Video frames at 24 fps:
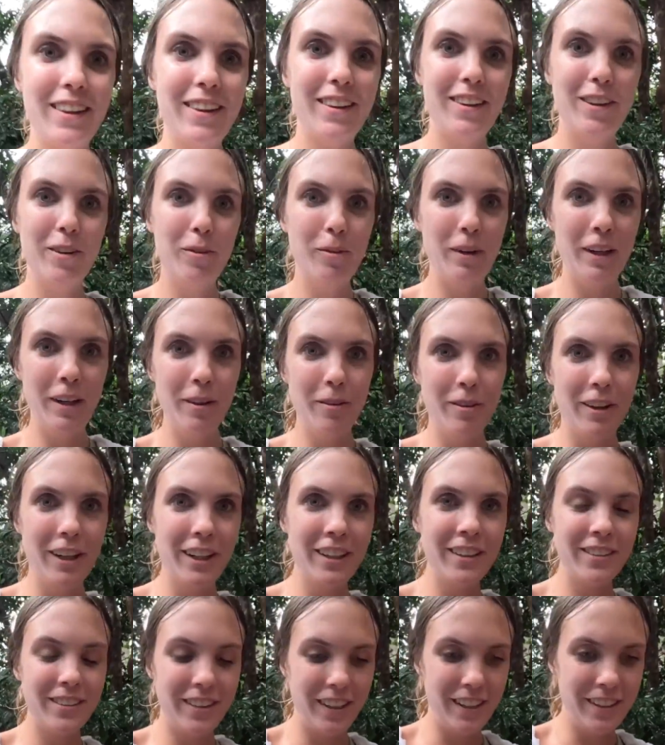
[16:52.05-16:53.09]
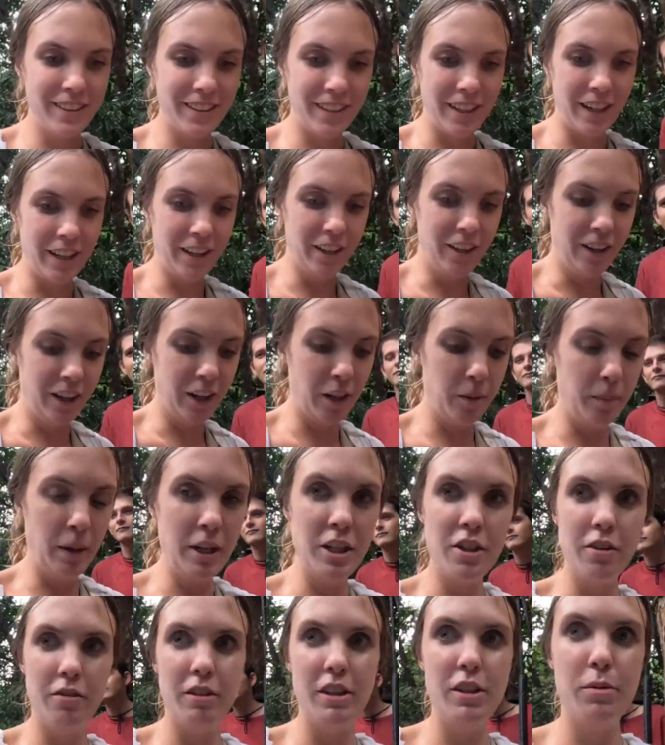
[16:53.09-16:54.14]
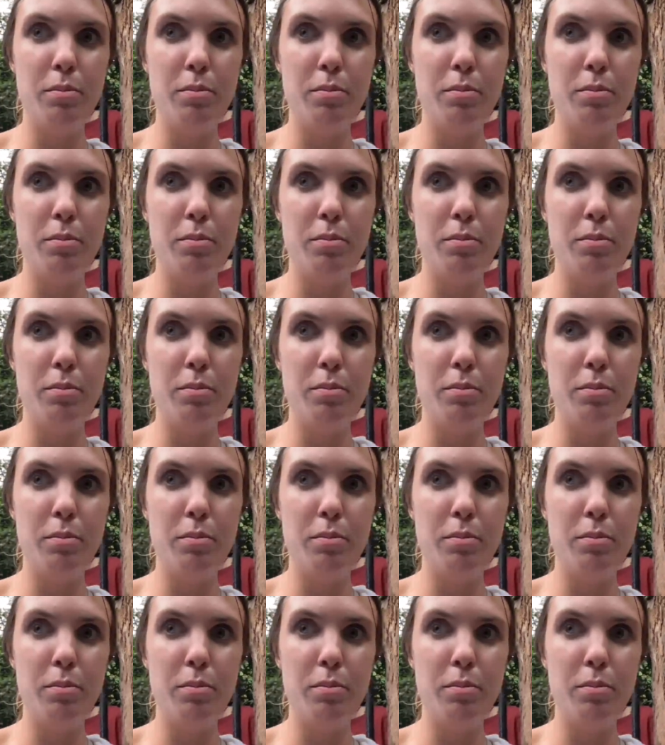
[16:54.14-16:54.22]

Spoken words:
The way it works is there are a bunch of these